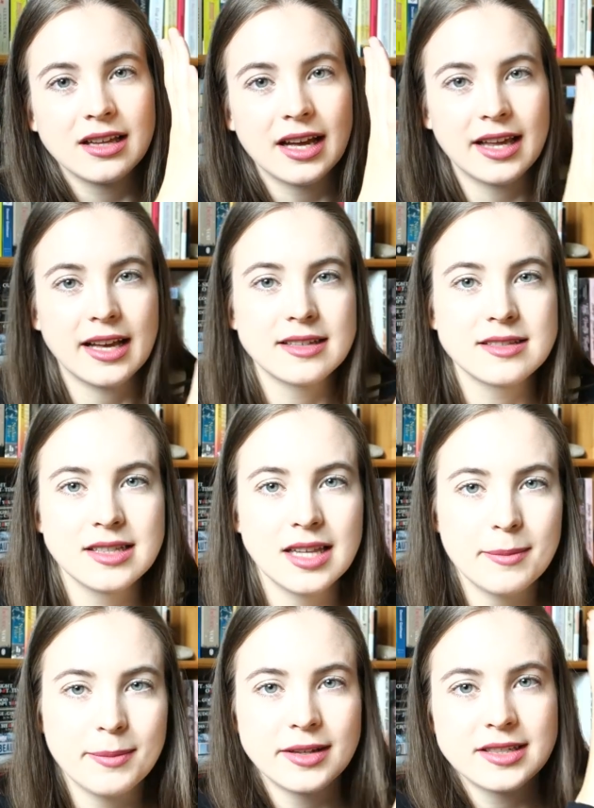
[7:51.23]
I guess
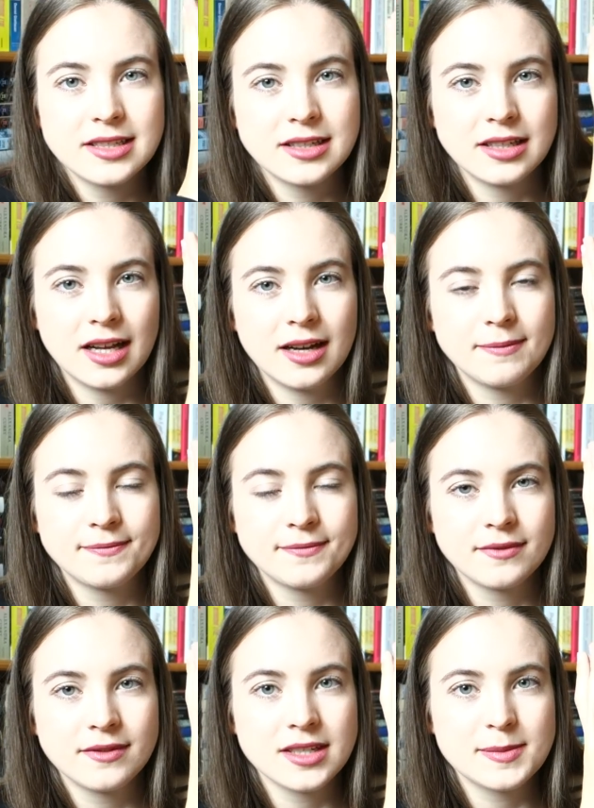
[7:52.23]
skip until
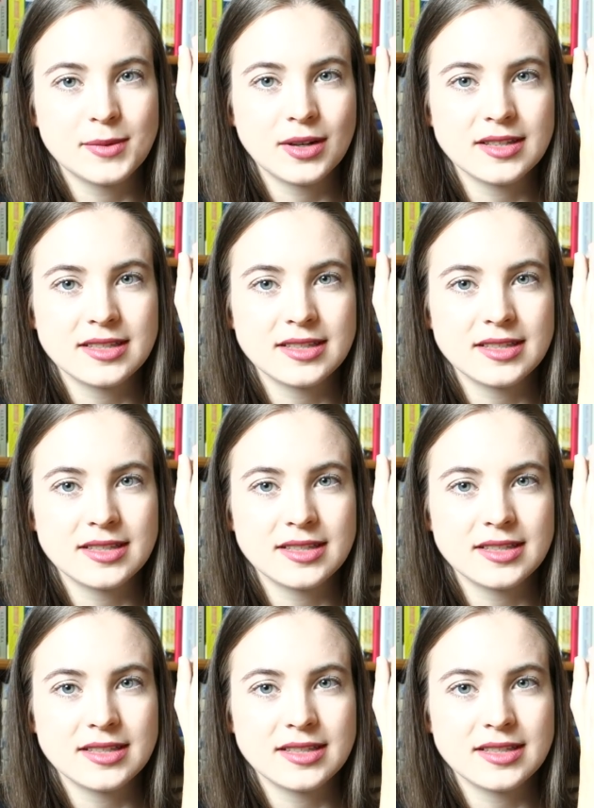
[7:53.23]
this book